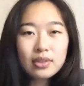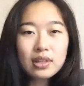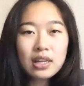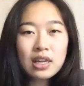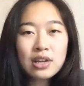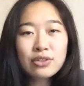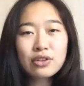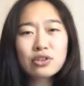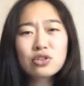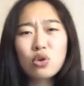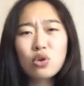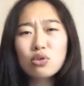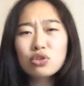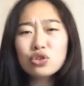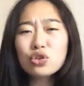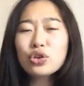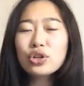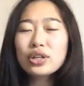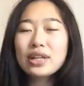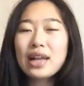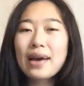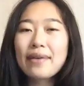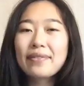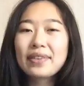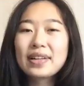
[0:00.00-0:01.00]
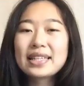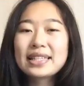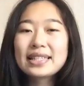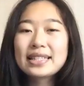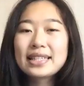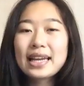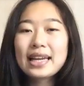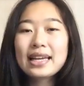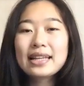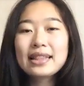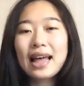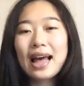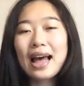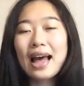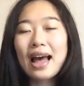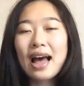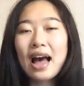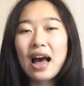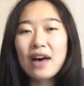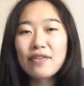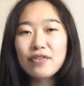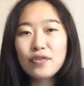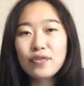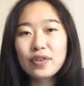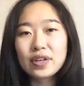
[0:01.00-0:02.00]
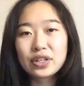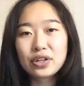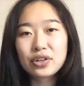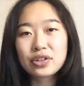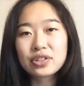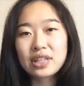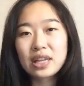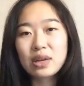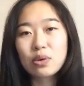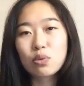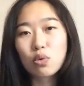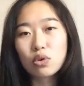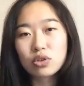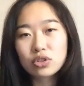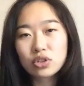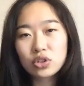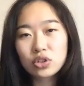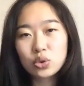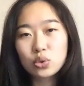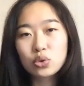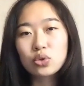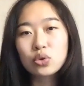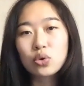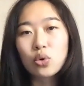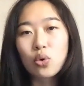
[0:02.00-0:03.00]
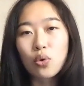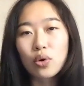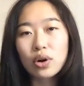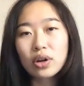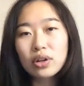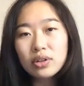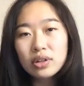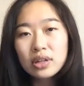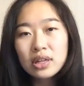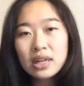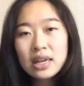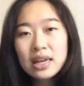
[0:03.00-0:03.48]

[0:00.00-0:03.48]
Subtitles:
There's also good evidence saying that half of interstate wars are due to oil,